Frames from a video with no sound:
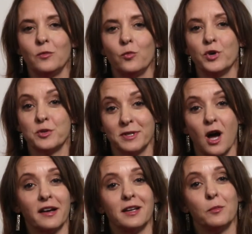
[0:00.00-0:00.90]
We should be
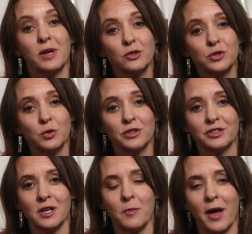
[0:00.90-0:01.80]
talking to middle
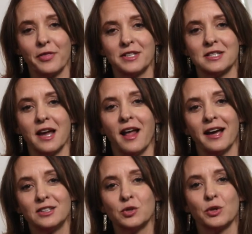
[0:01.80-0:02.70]
schoolers about this and high
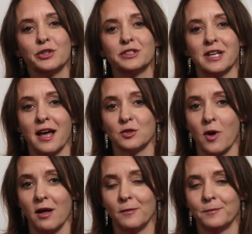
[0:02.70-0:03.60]
schoolers as
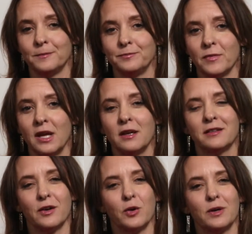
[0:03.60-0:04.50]
well.
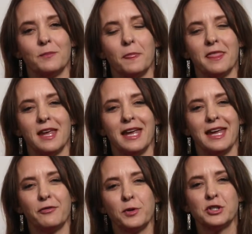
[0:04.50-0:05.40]
So
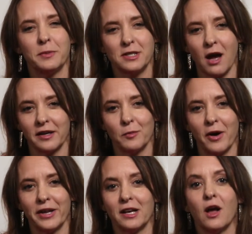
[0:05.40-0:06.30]
if we should be talking
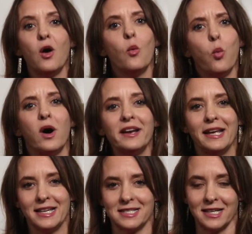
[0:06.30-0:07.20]
about it, what
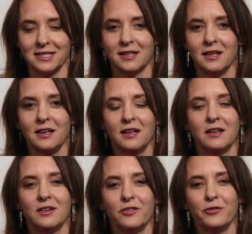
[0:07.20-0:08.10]
is it?
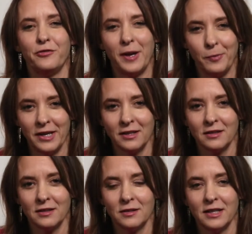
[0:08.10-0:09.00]
Vaping
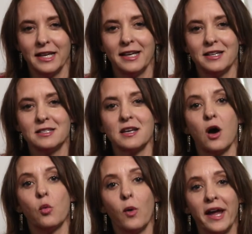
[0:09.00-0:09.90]
is a
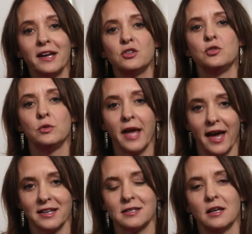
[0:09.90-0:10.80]
way to
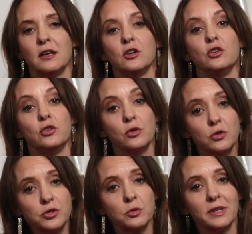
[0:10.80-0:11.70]
get
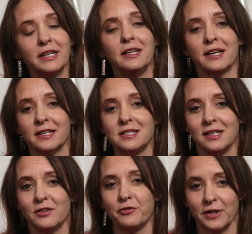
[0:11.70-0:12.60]
usually
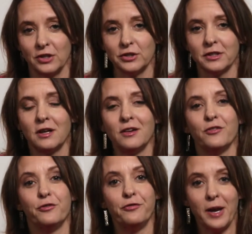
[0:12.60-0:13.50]
nicotine-filled
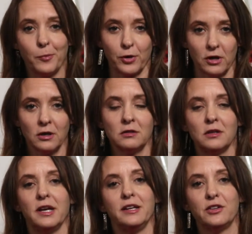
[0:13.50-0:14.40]
vapor
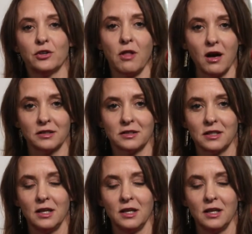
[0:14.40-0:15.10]
into your lungs.